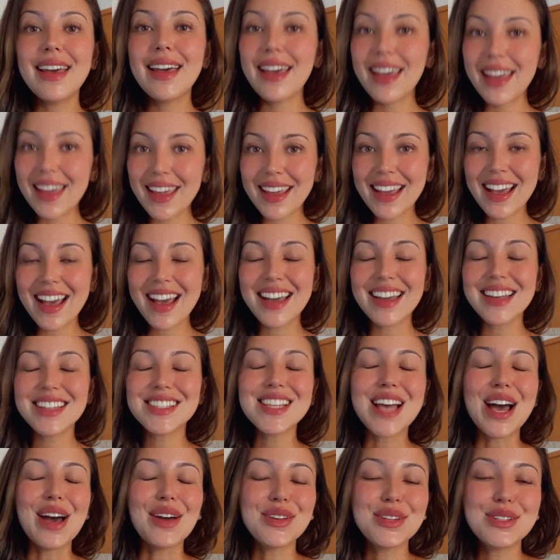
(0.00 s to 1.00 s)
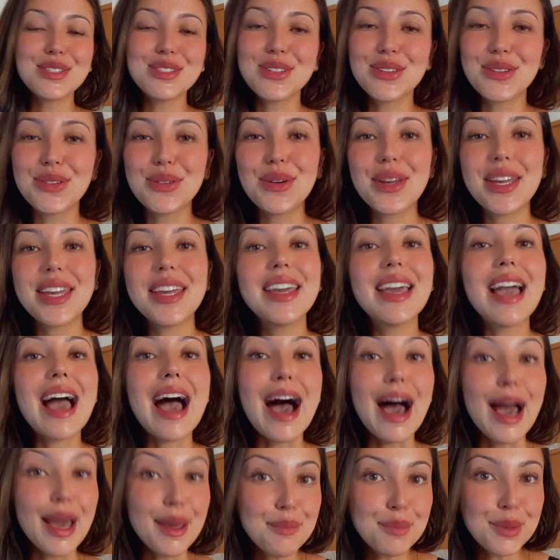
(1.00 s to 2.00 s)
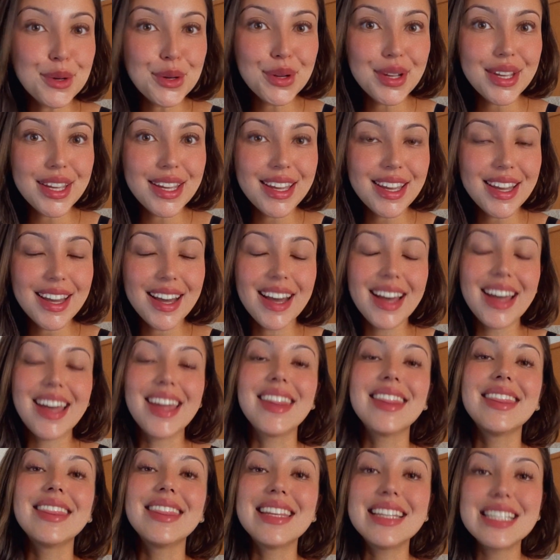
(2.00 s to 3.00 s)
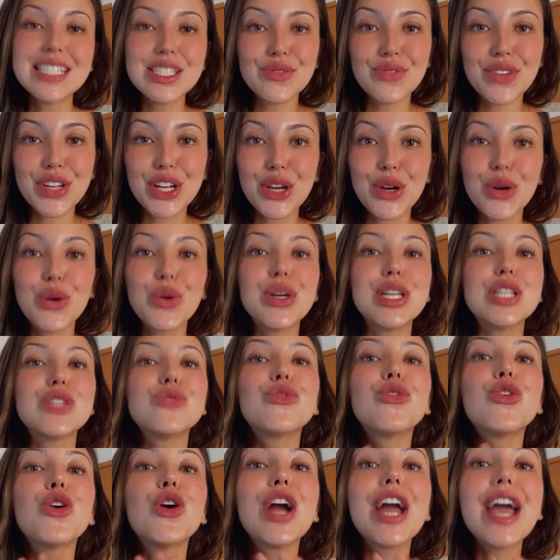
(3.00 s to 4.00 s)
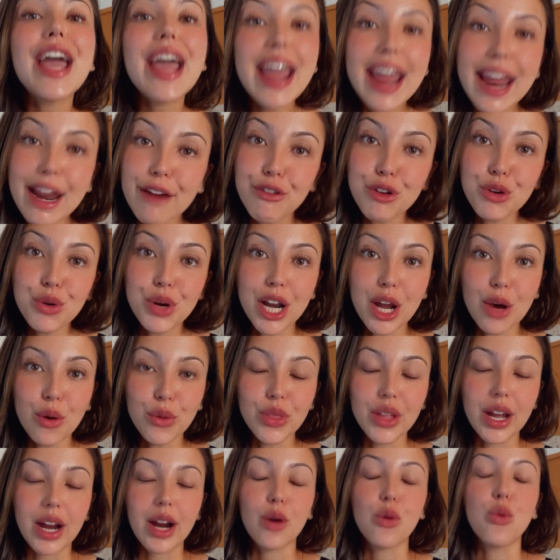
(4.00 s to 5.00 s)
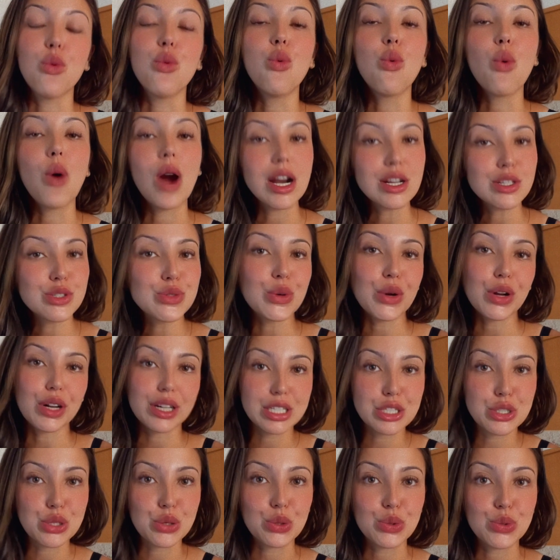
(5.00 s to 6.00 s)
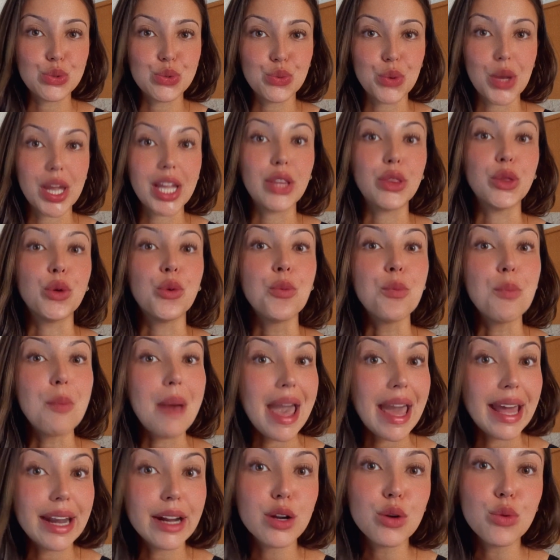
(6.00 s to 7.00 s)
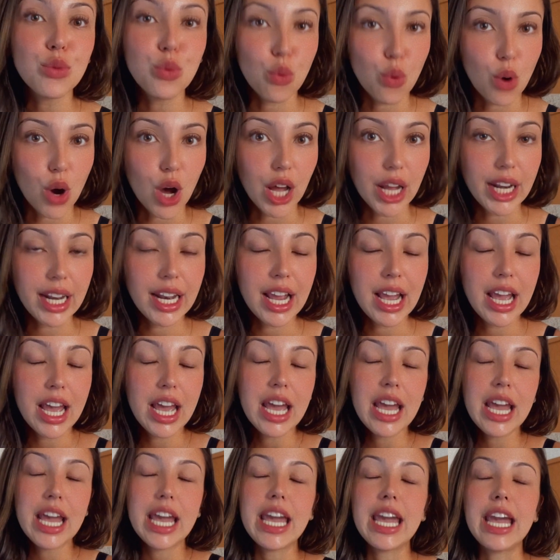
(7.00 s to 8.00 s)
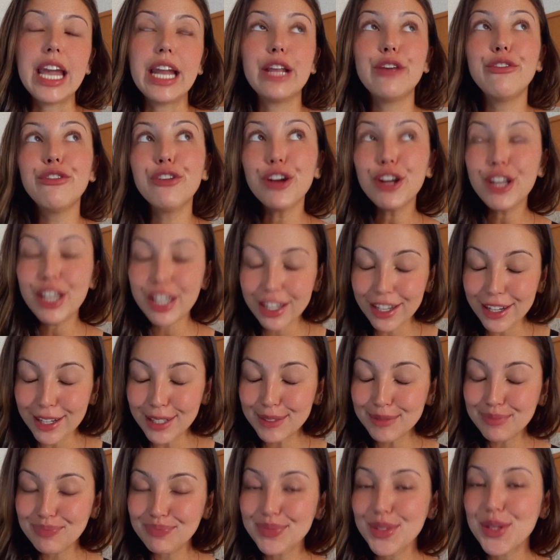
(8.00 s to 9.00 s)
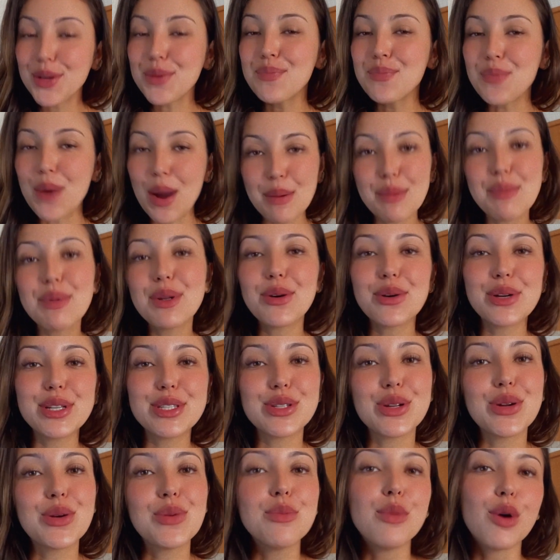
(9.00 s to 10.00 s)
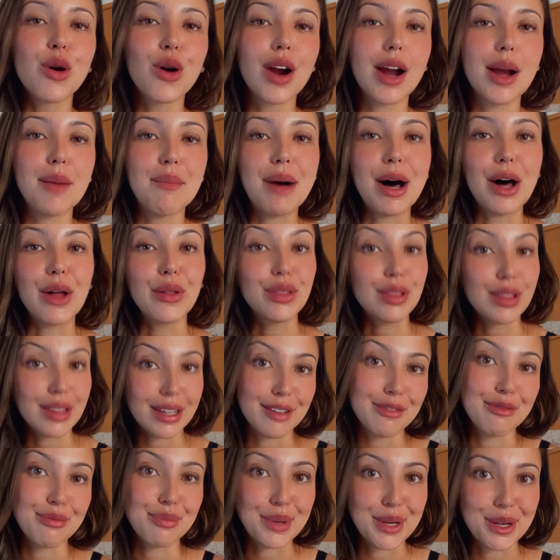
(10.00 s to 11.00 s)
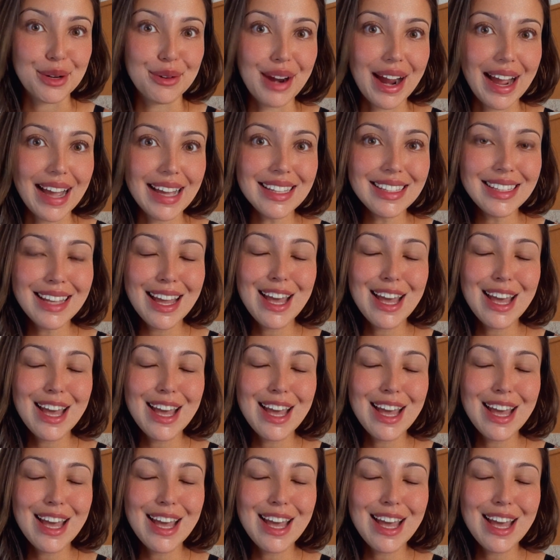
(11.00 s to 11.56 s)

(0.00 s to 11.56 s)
Hey guys, how you doing? I'm Maria and this video is for everyone out there who are struggling to lose weight no matter what. And if you're here, you probably want to know more about Liv Pure, right?